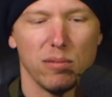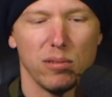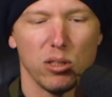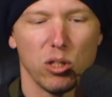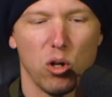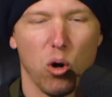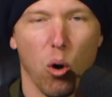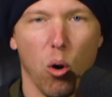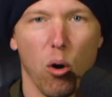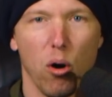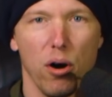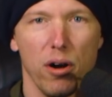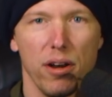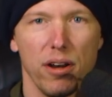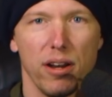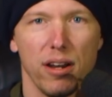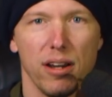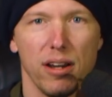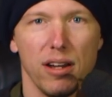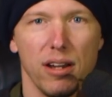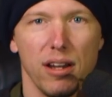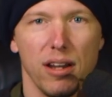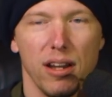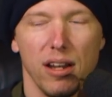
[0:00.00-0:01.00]
cord.
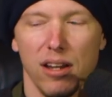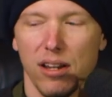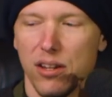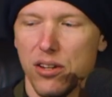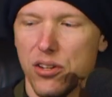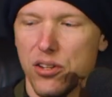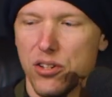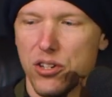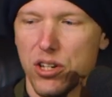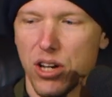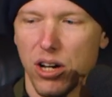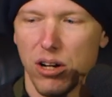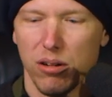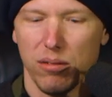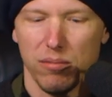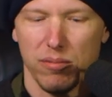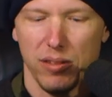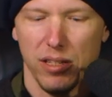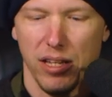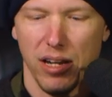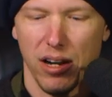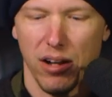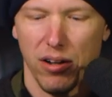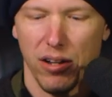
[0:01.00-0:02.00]
So,
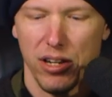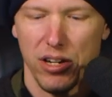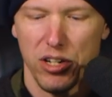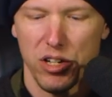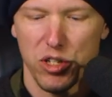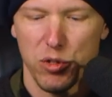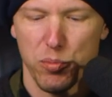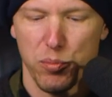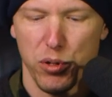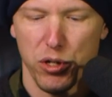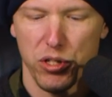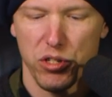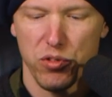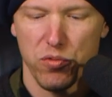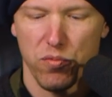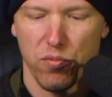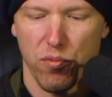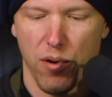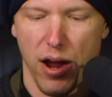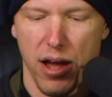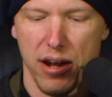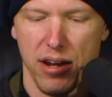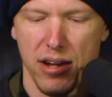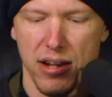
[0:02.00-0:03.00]
it just
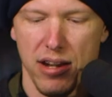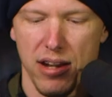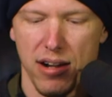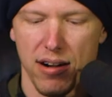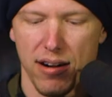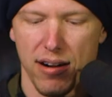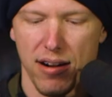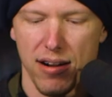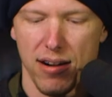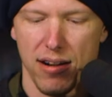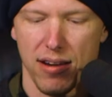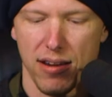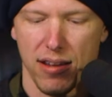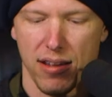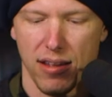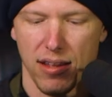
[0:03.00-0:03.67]
puts right in here.